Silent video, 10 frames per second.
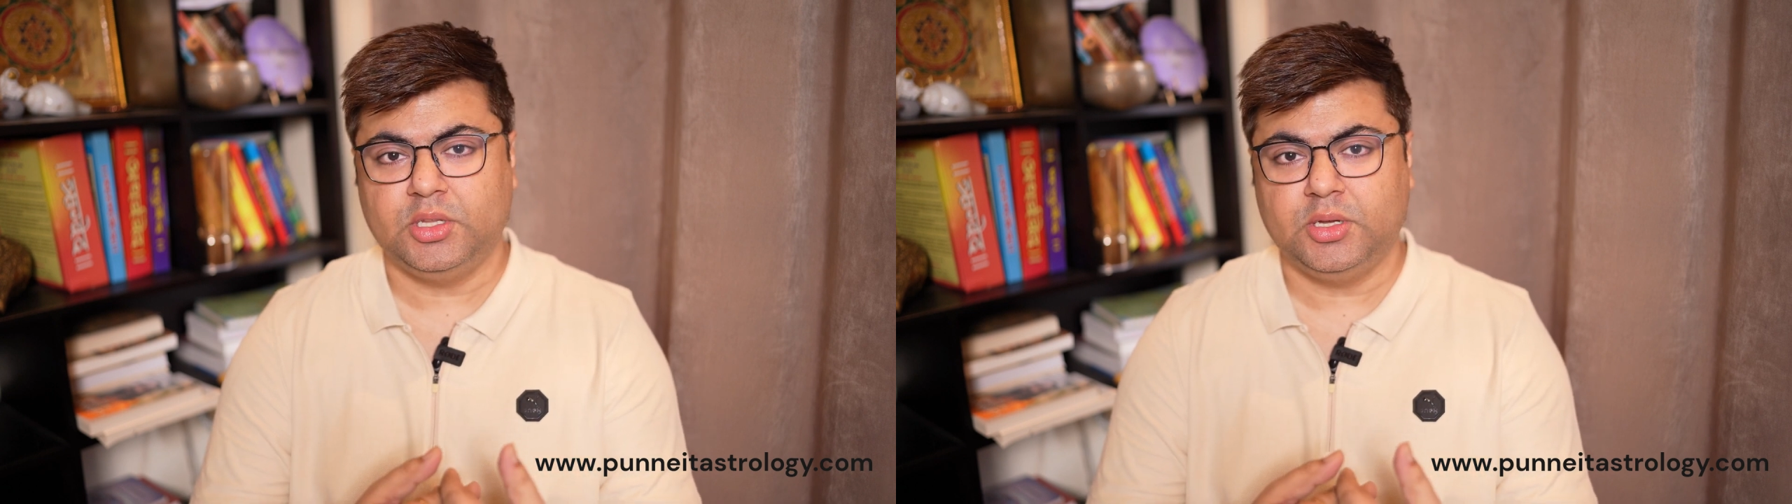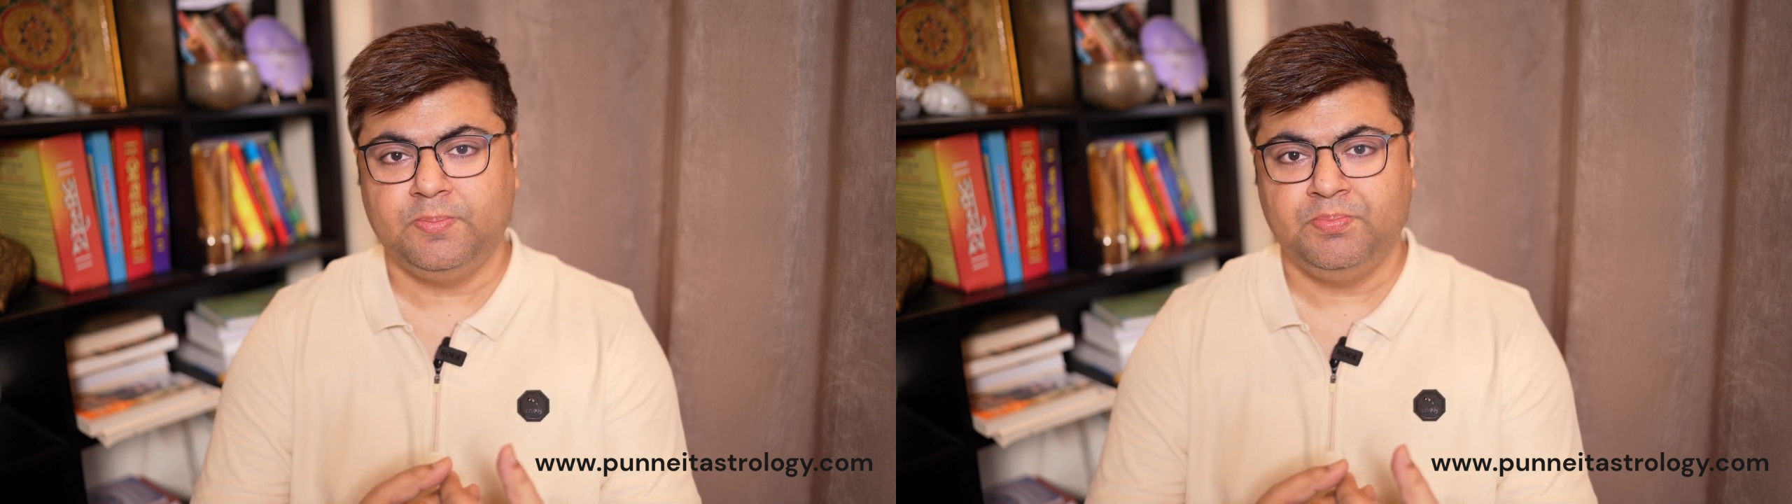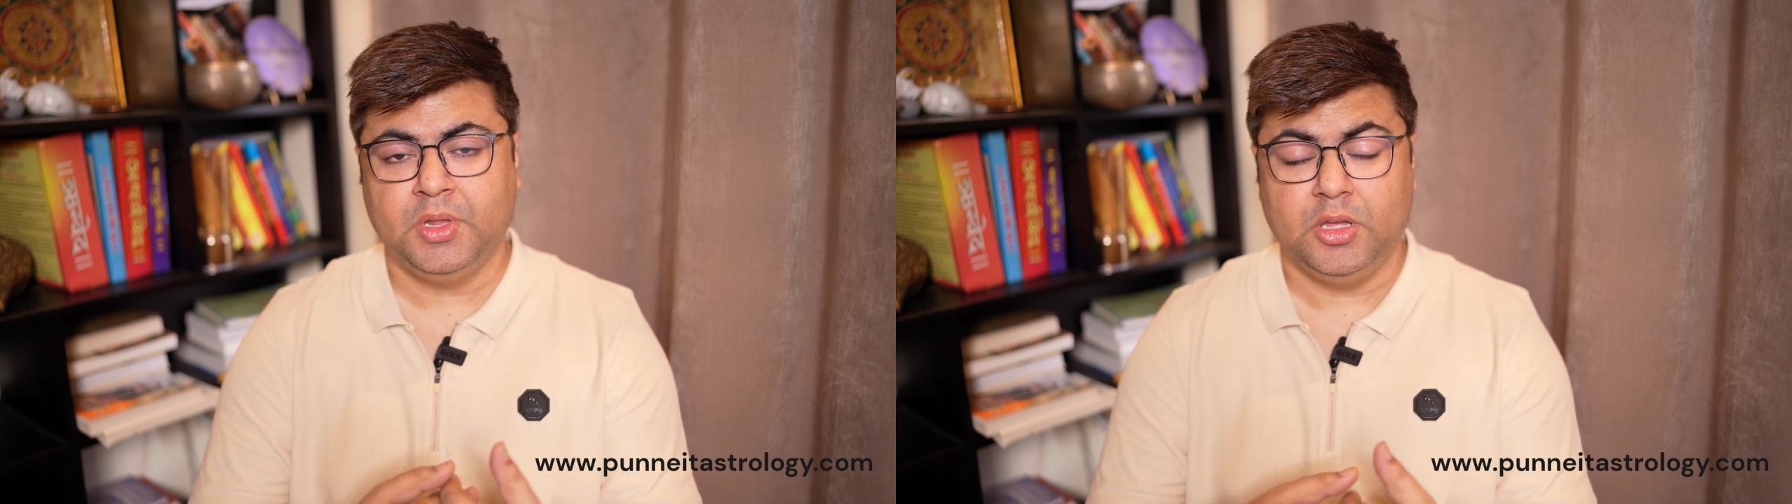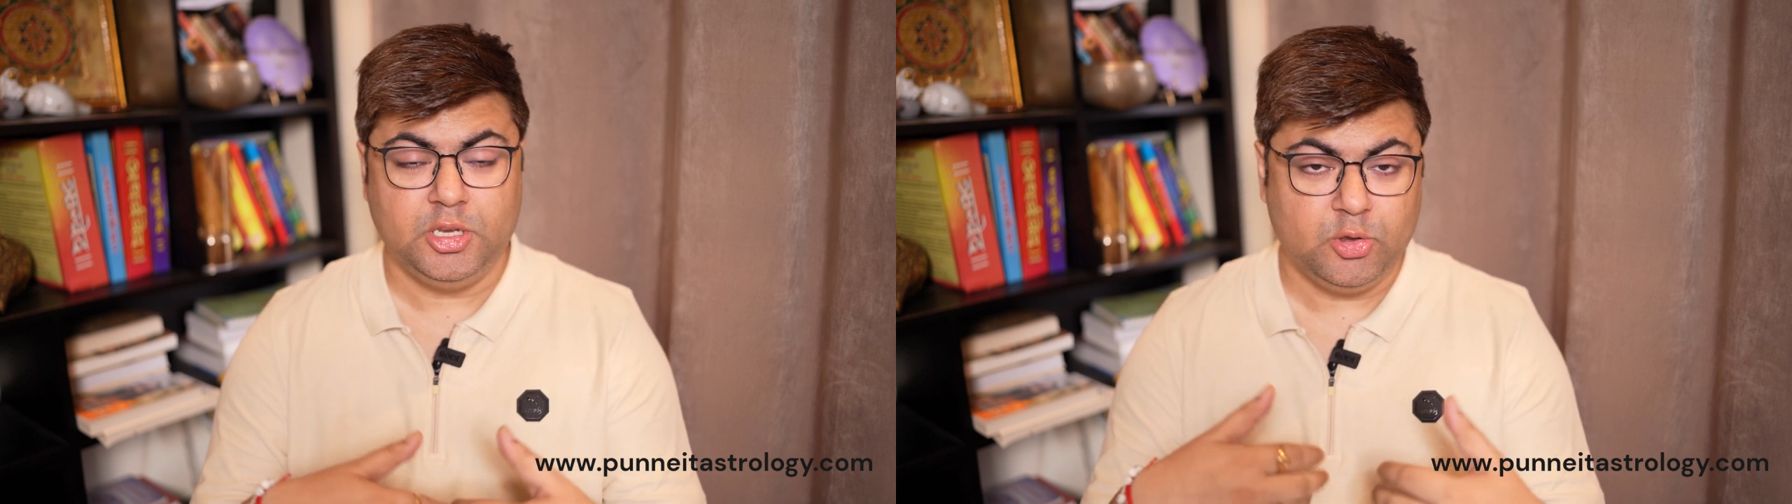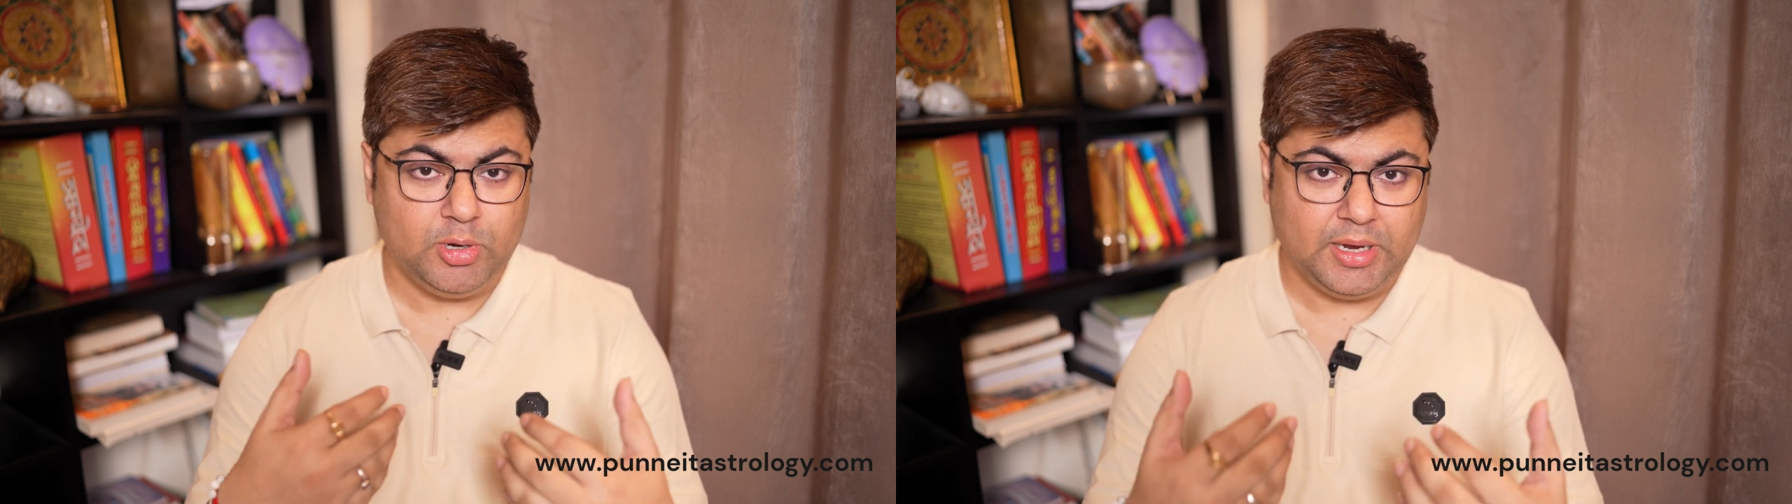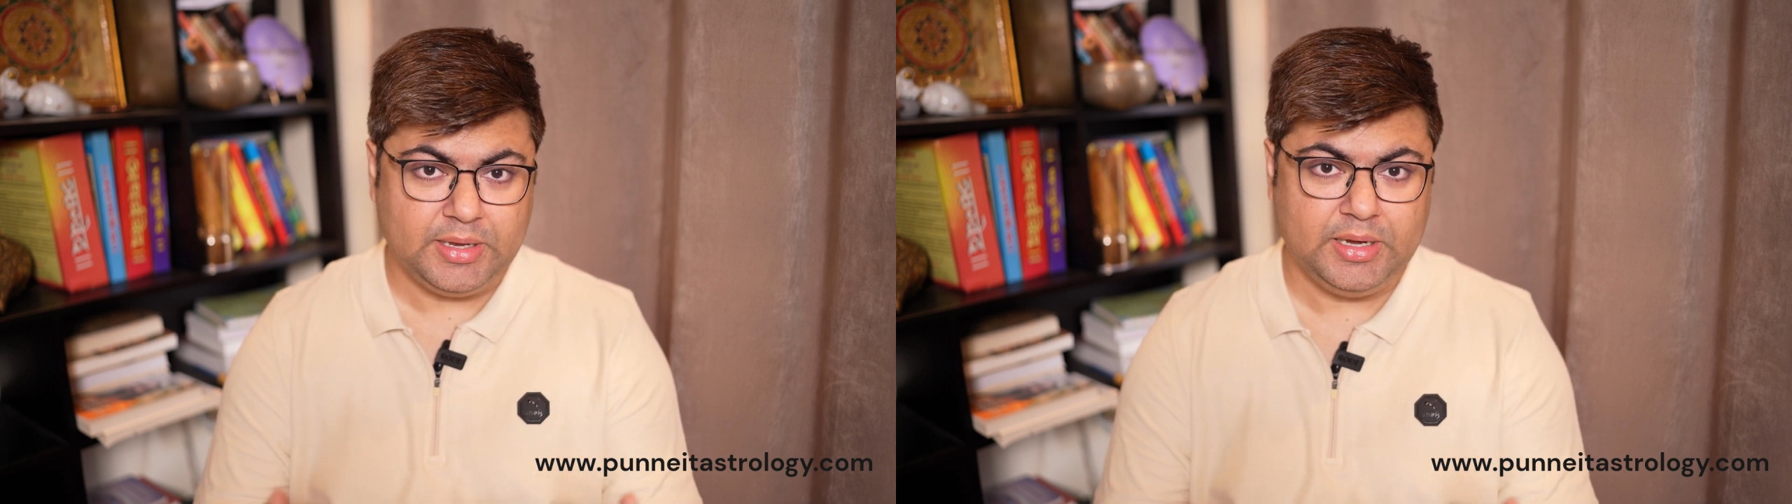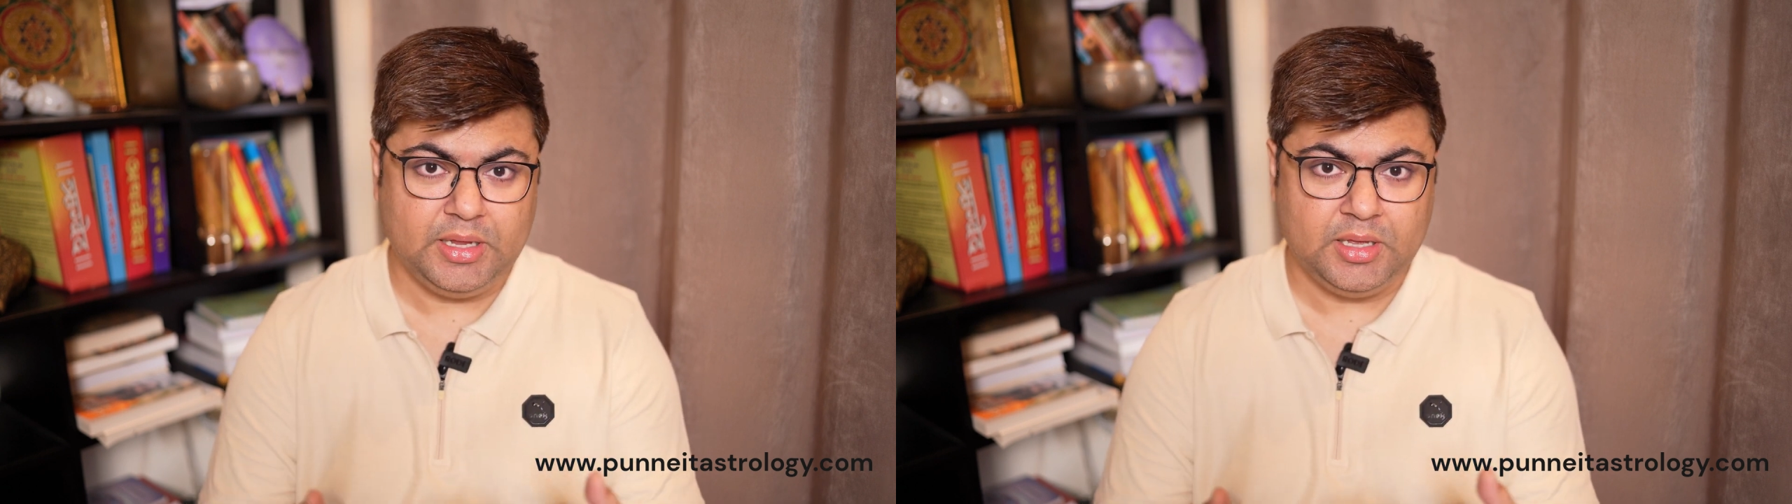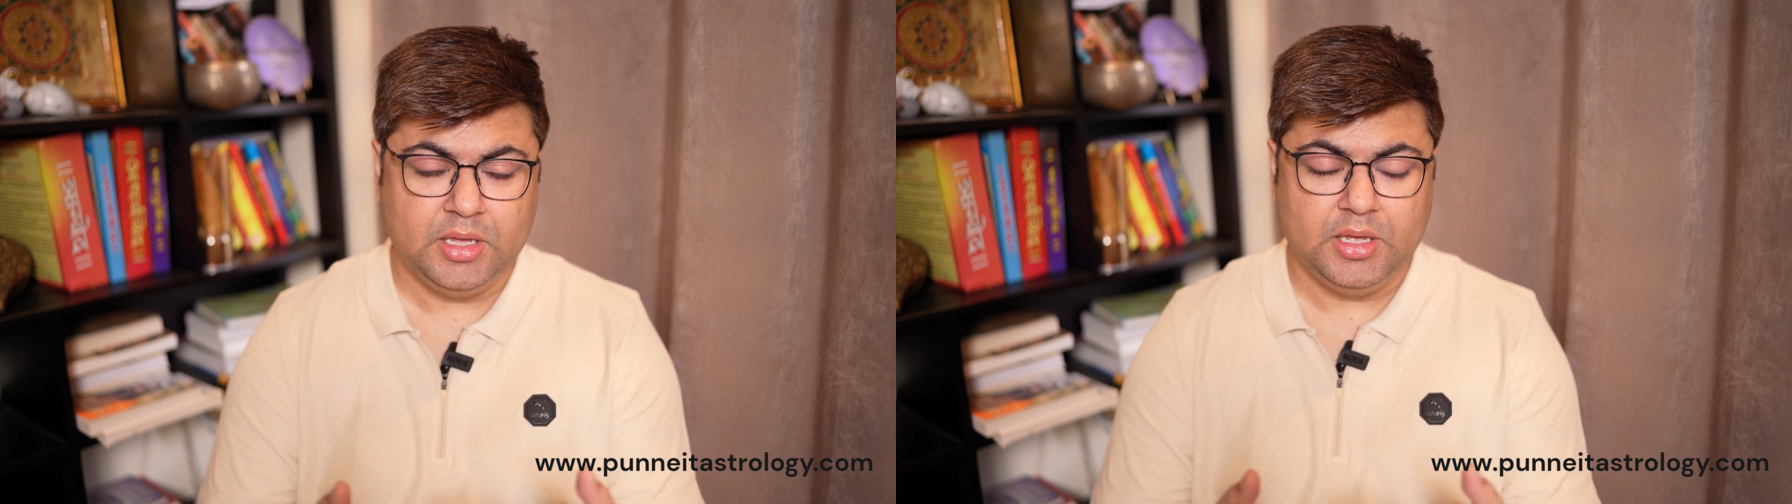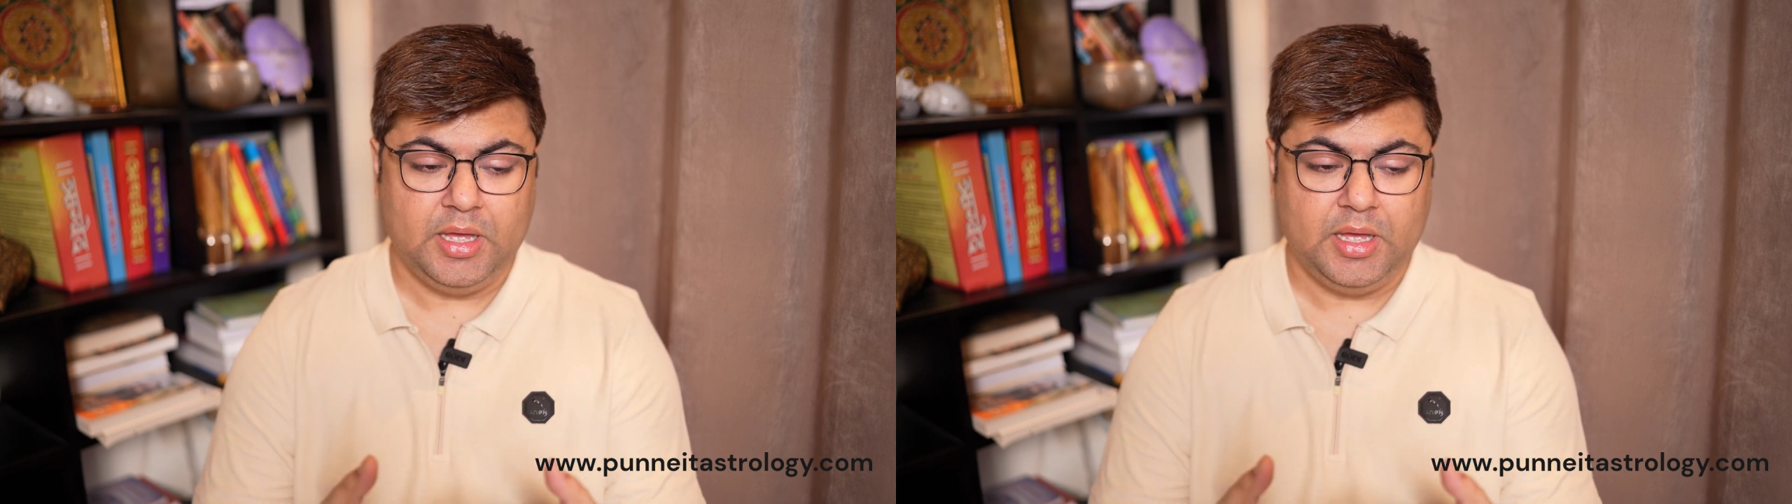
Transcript: the new learning,